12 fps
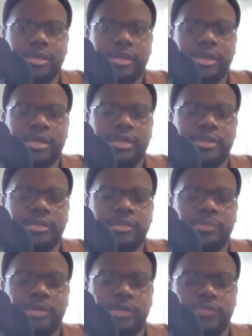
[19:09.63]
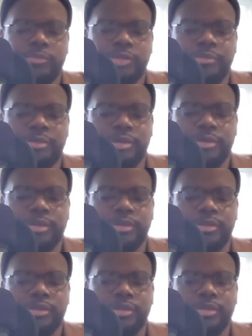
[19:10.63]
and speaking from
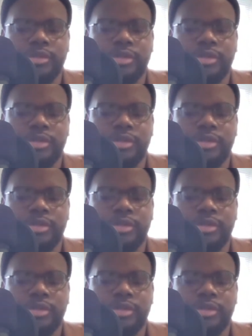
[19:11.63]
experience,